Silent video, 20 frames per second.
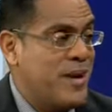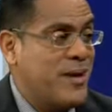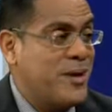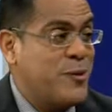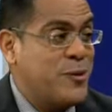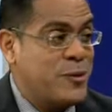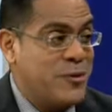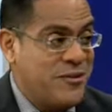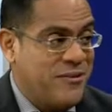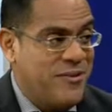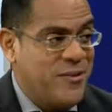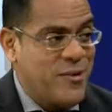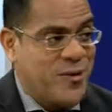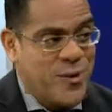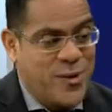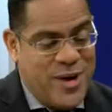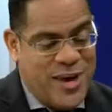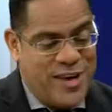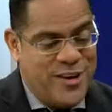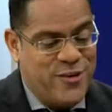I don't know if you
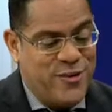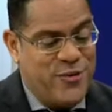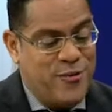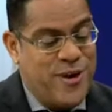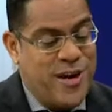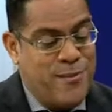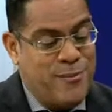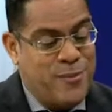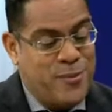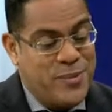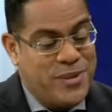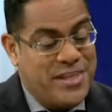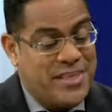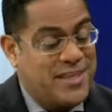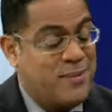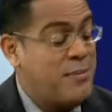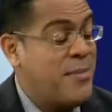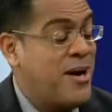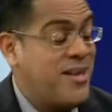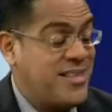know Andrew Ramroop.
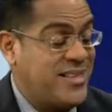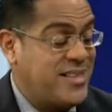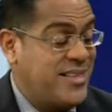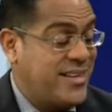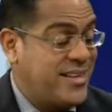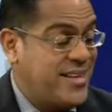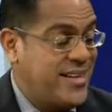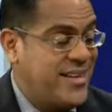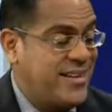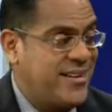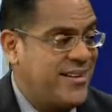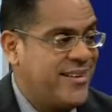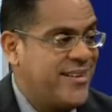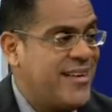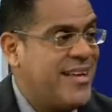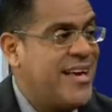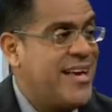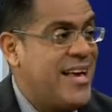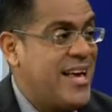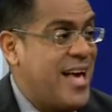He's a master tailor,
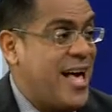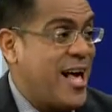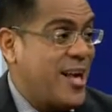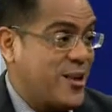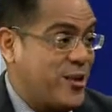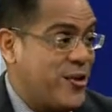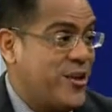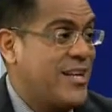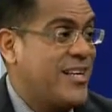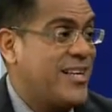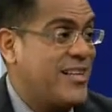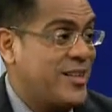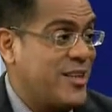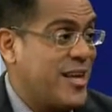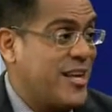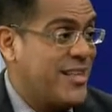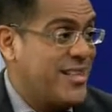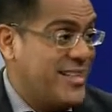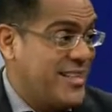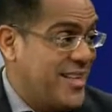actually a
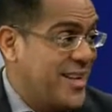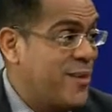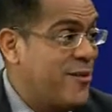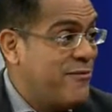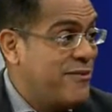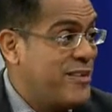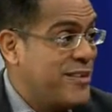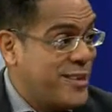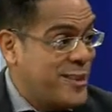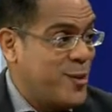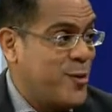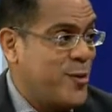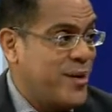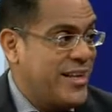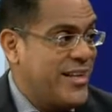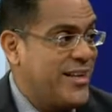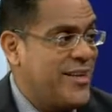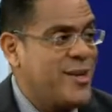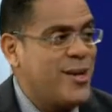son of the soil.